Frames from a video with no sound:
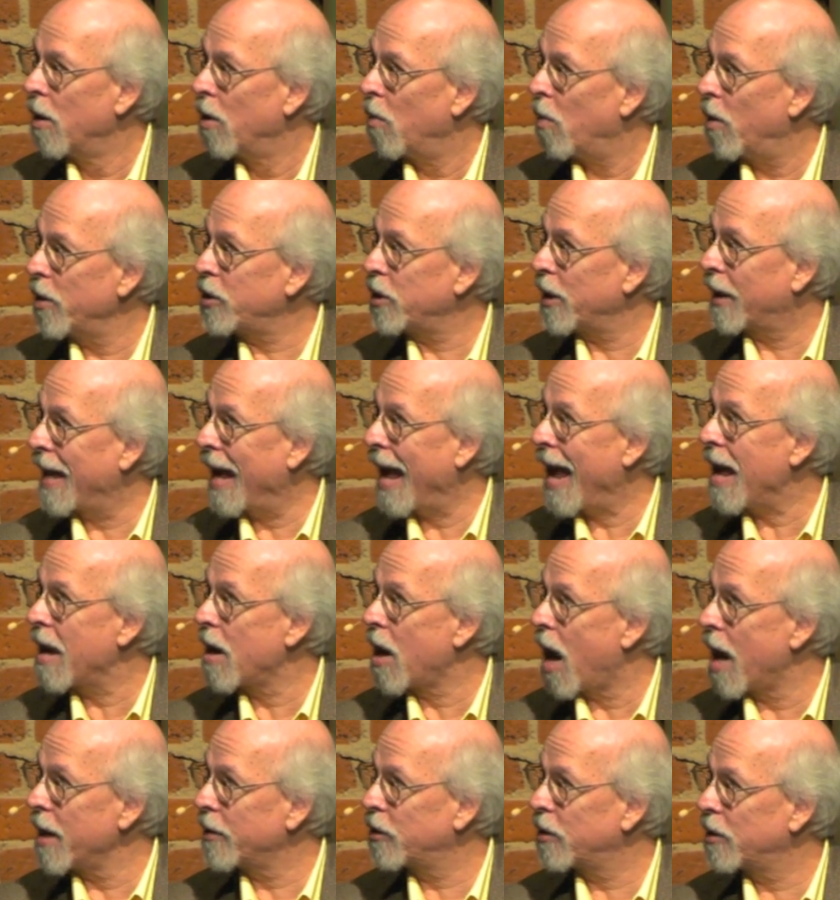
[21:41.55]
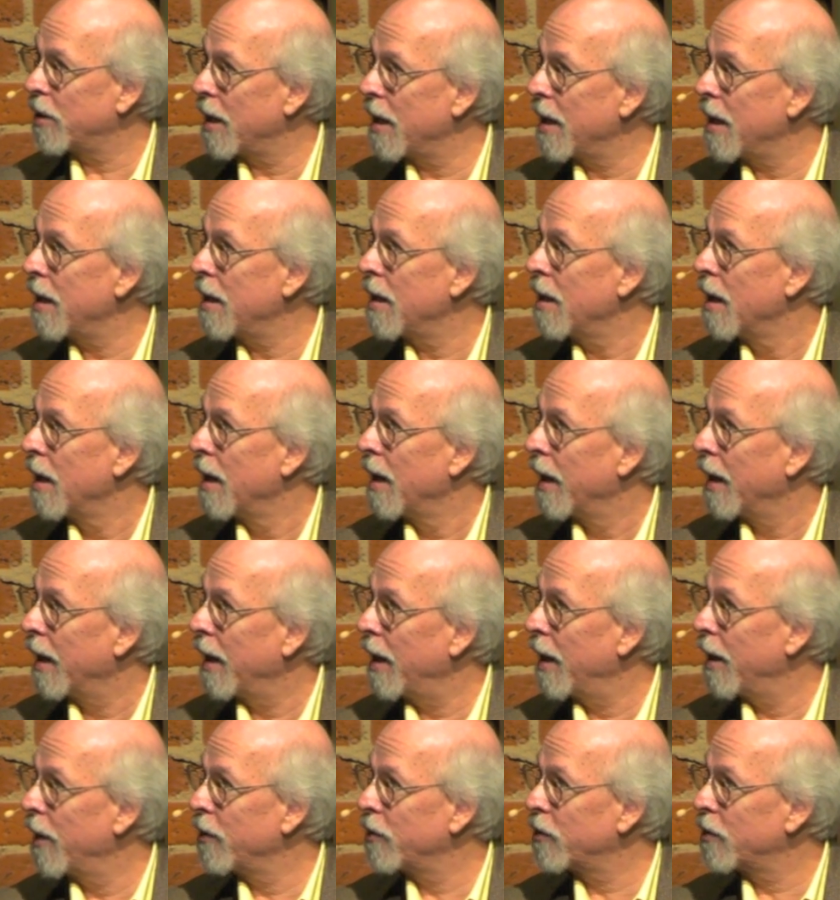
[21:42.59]
What you cannot see
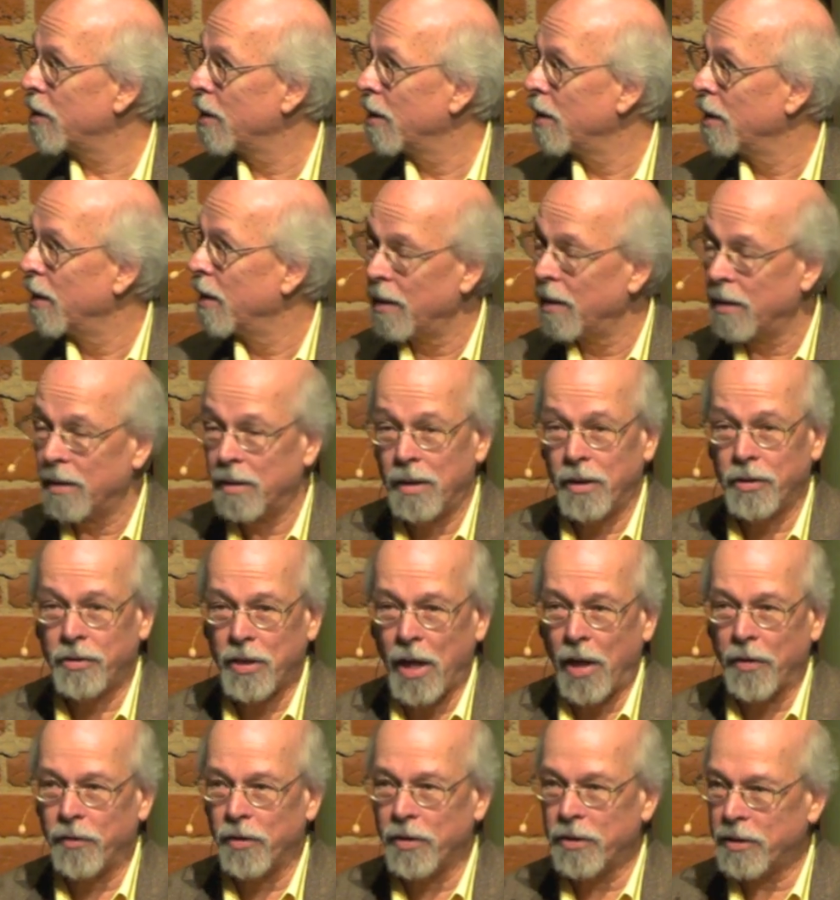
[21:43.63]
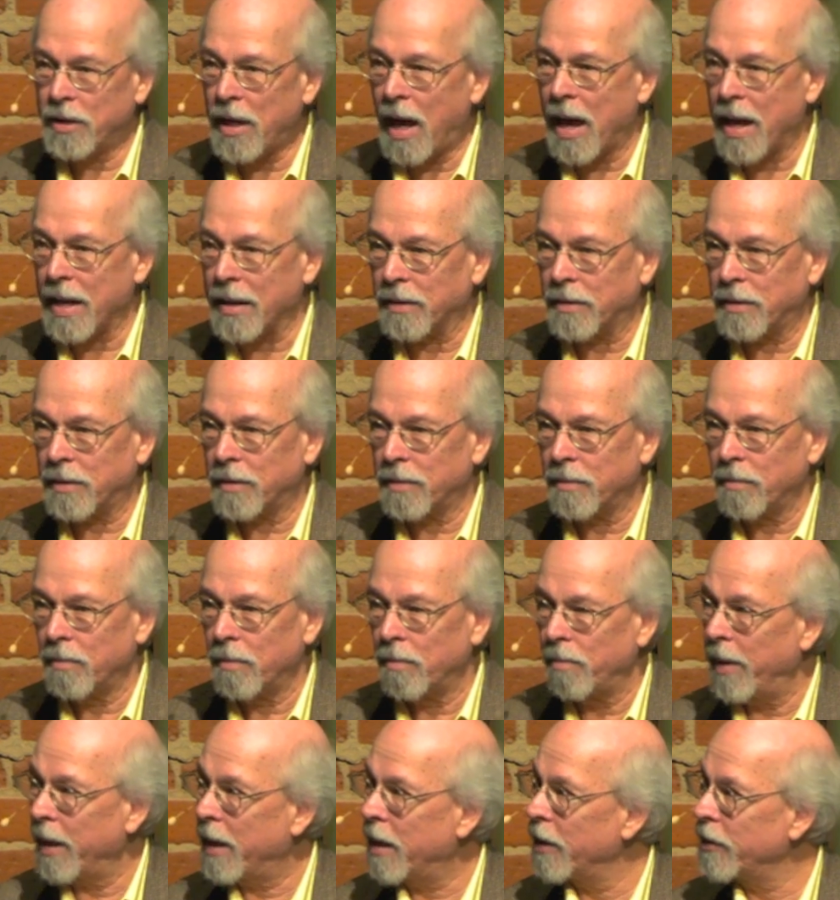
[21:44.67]
is the southern sites,
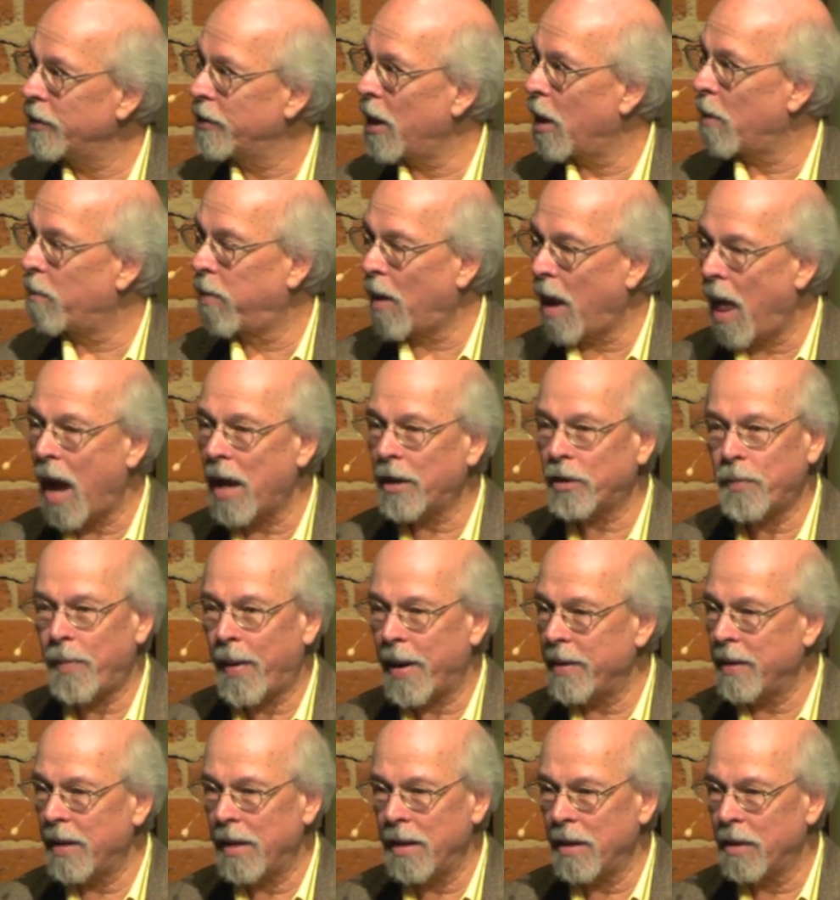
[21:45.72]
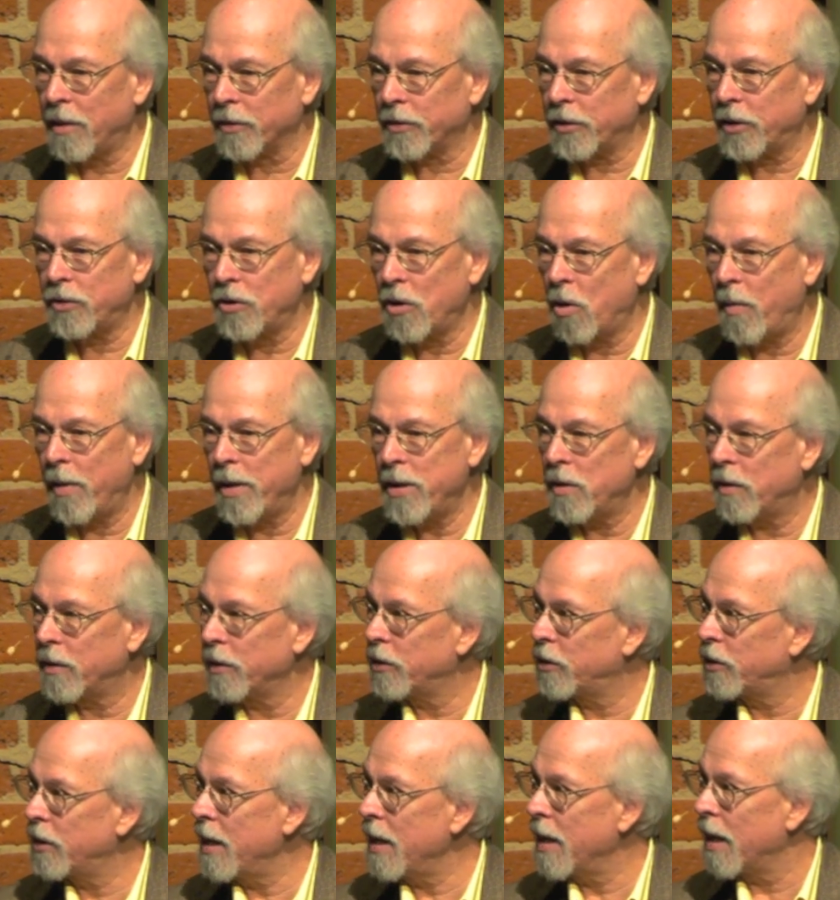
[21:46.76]
because they're blocked by the hills. There's no way you can
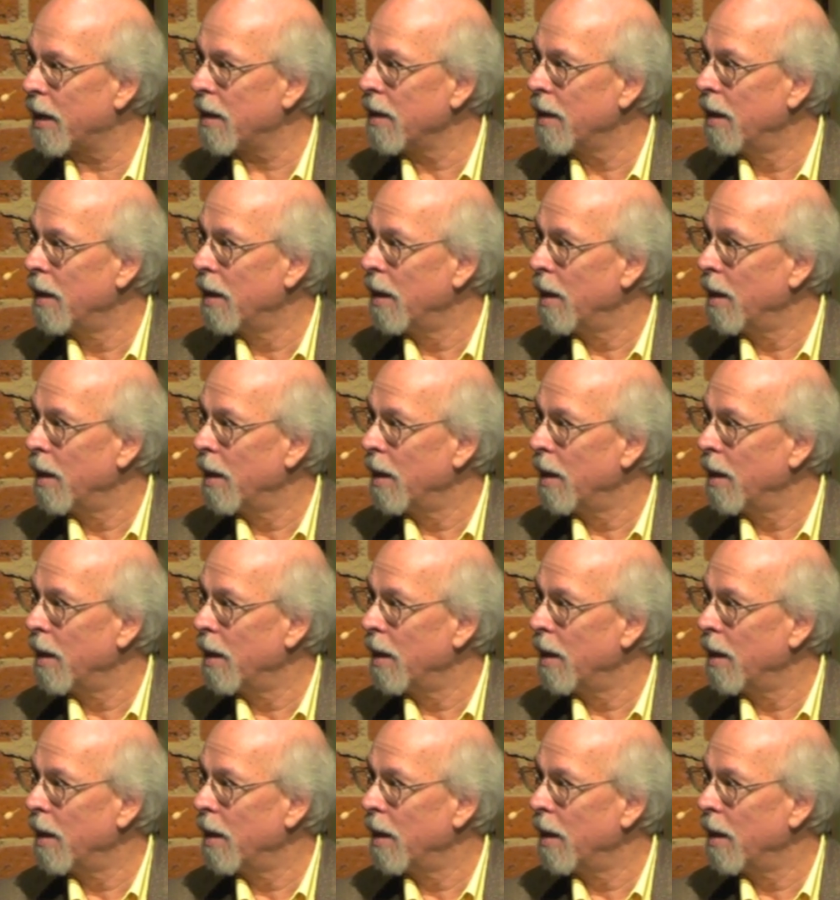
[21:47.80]
see it.